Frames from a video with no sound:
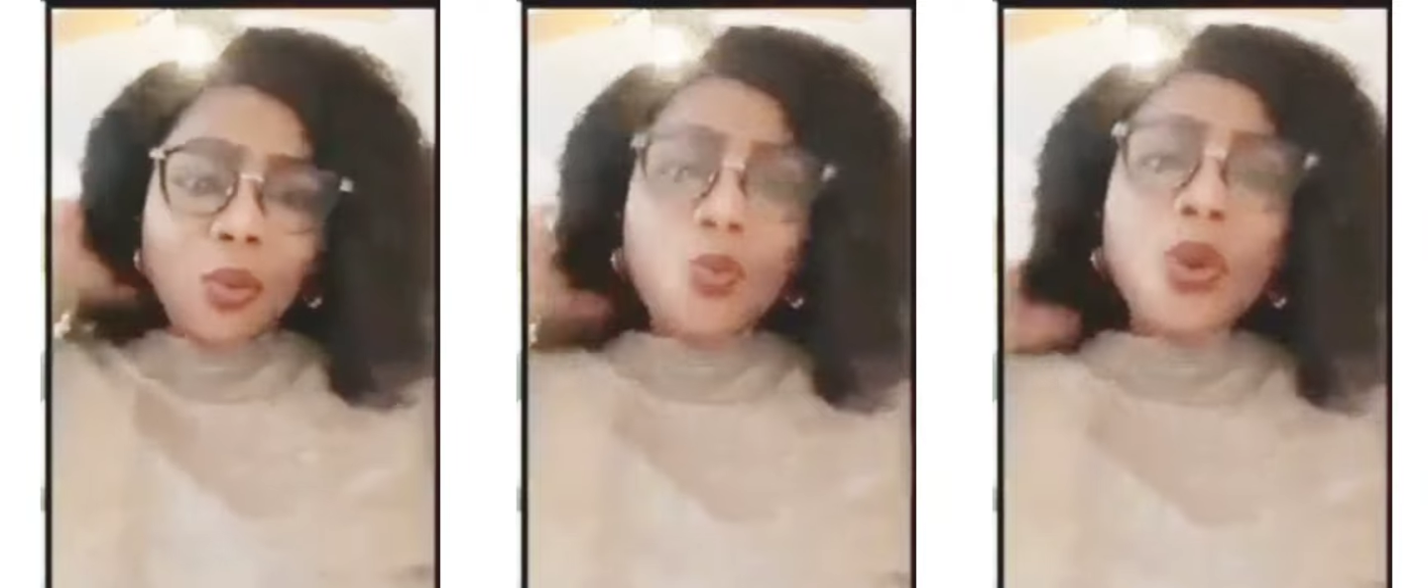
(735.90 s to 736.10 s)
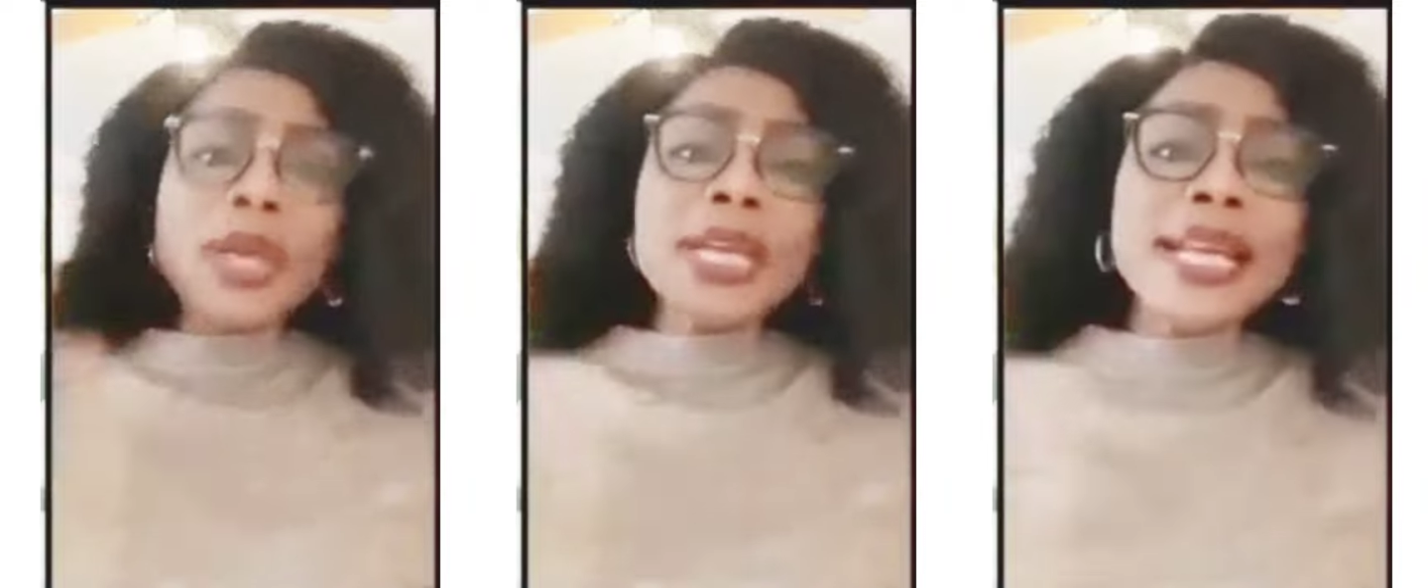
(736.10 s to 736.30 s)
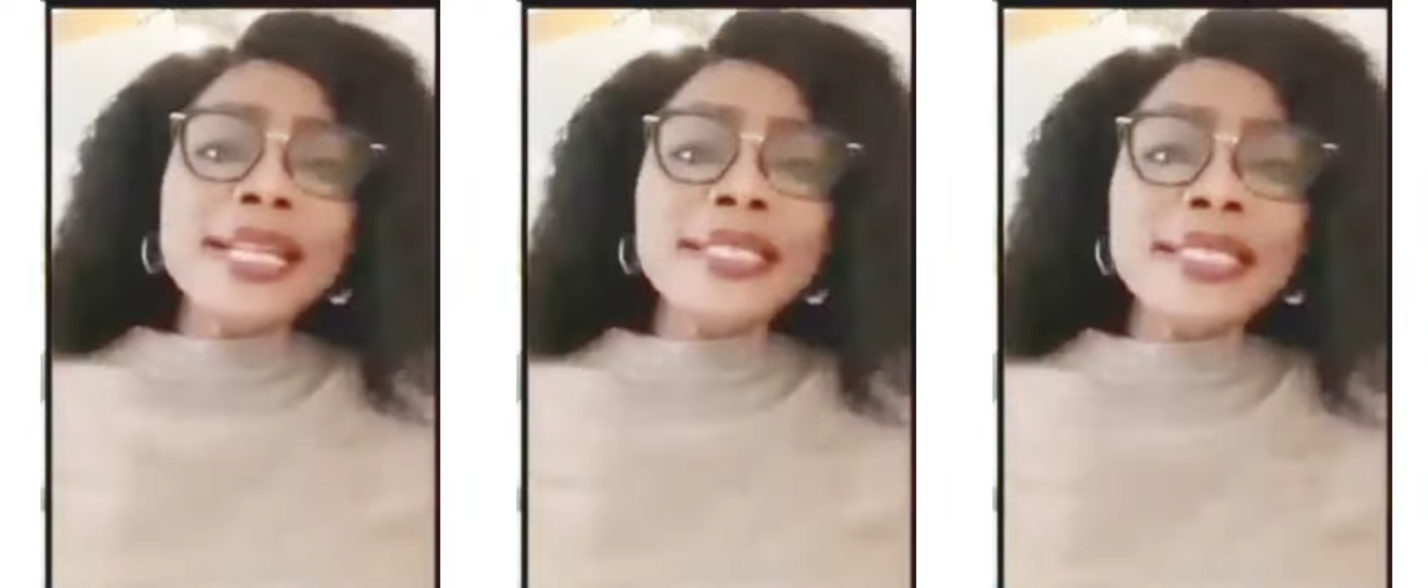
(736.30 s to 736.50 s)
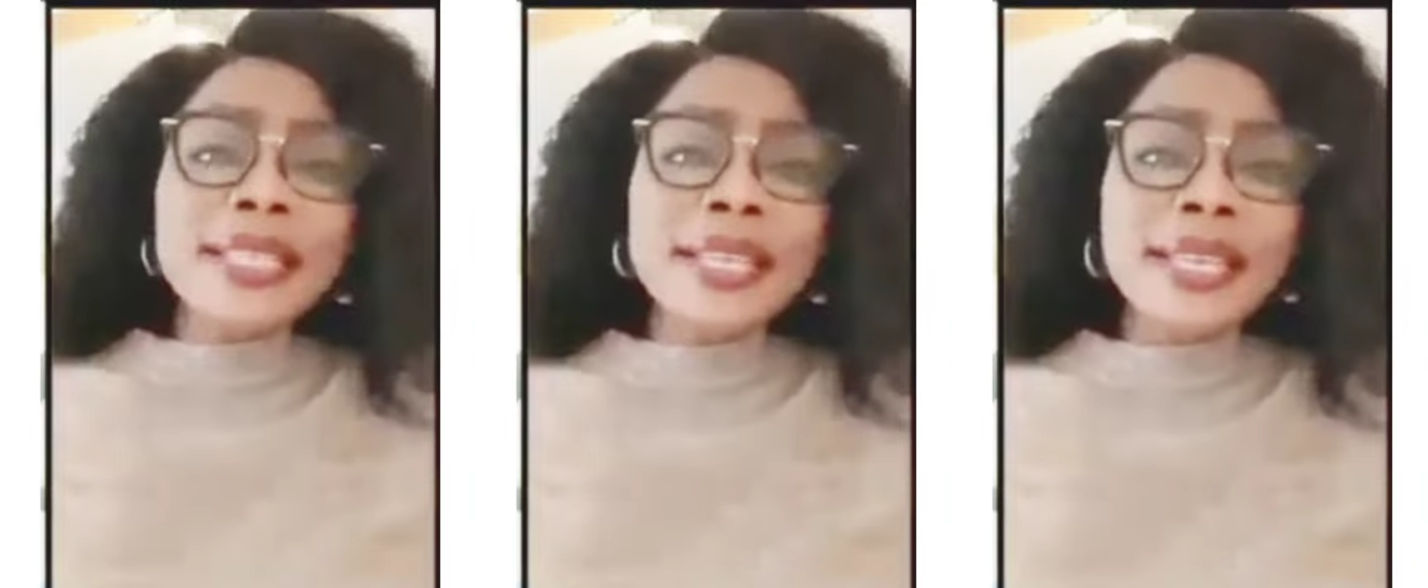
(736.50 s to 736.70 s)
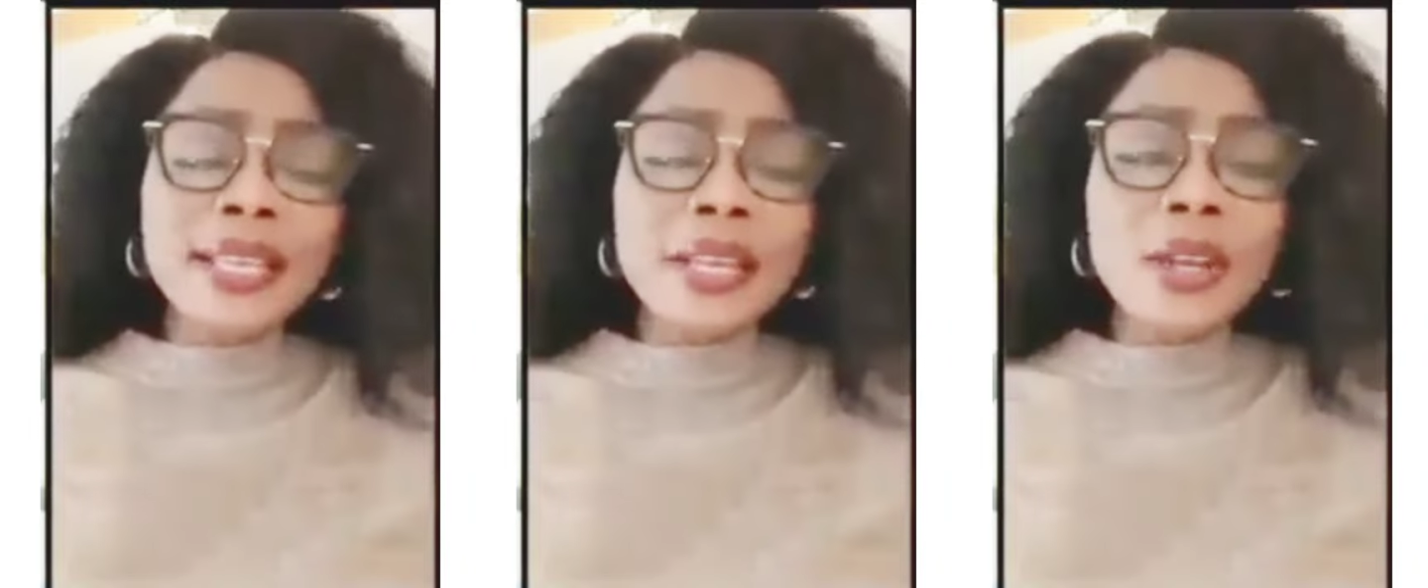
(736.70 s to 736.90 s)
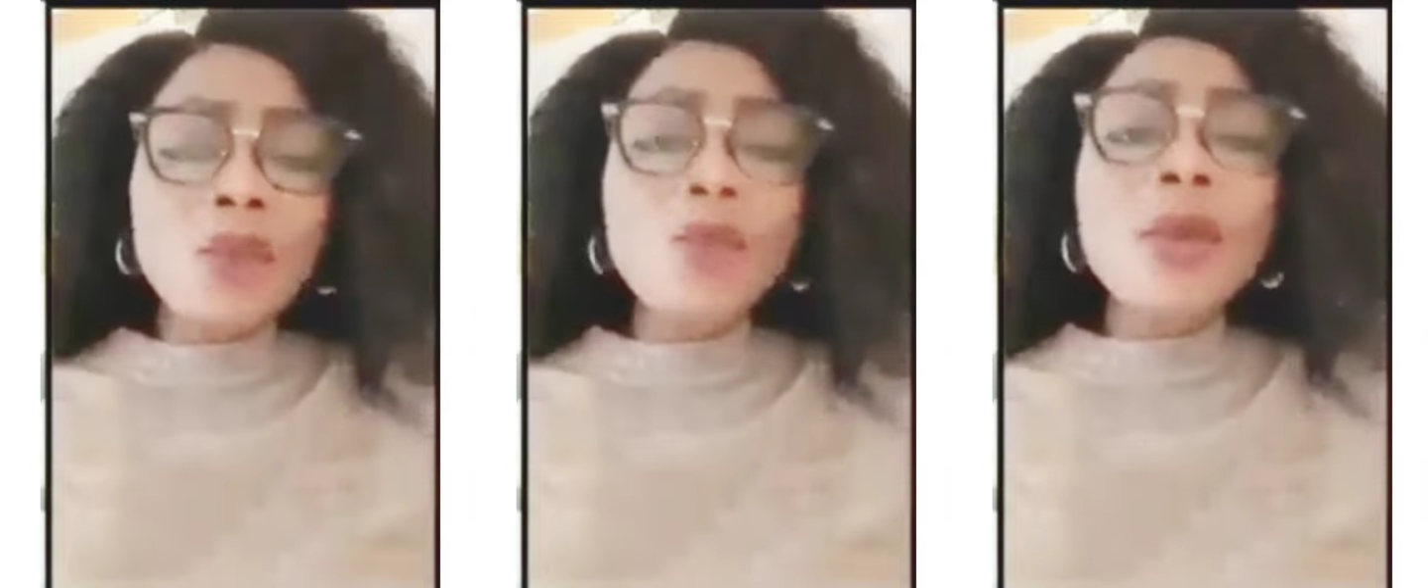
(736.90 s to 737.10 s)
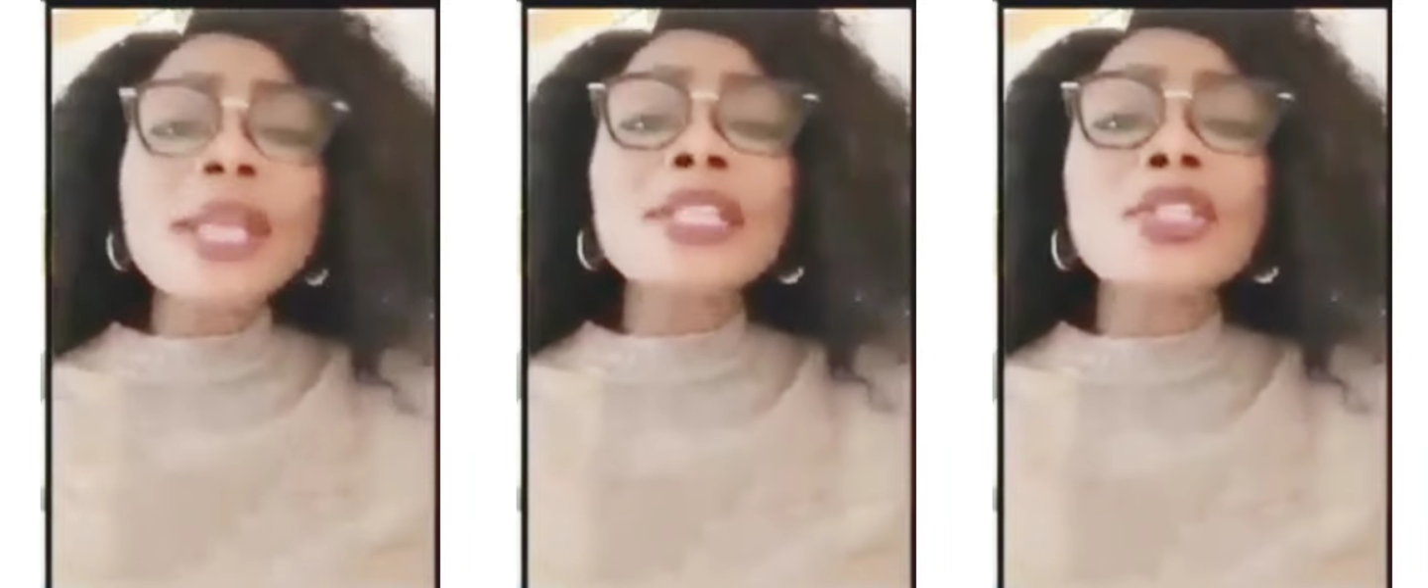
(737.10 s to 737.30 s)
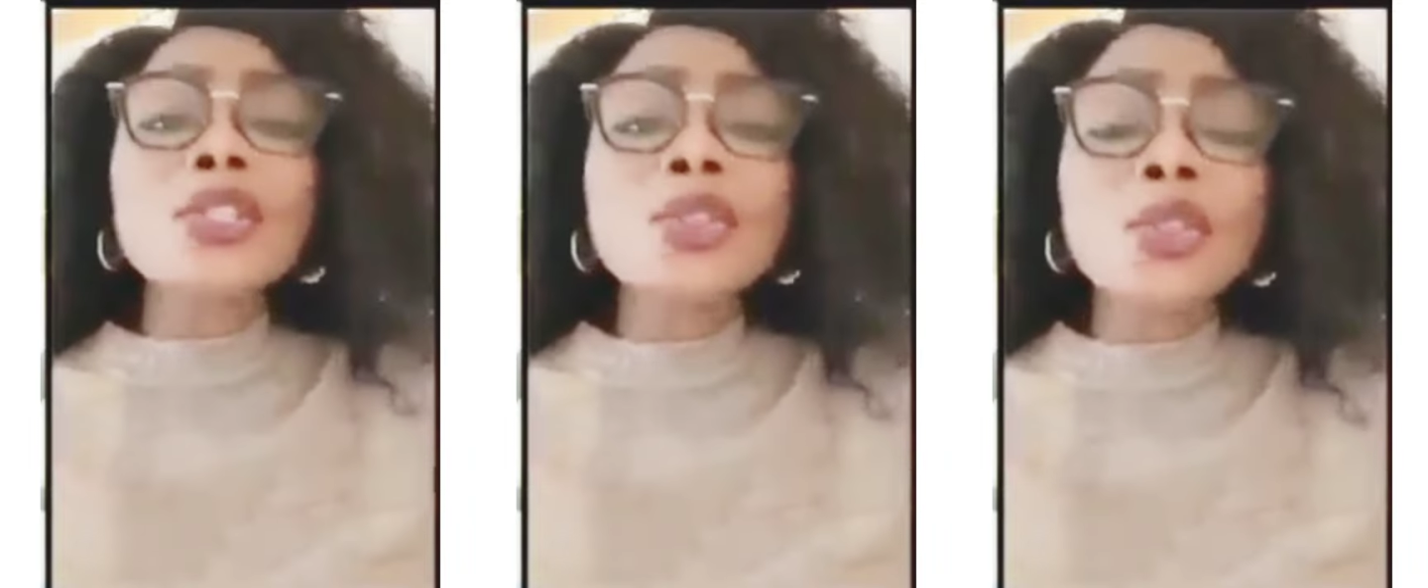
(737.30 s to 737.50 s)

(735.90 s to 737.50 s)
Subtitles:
What did I say? When it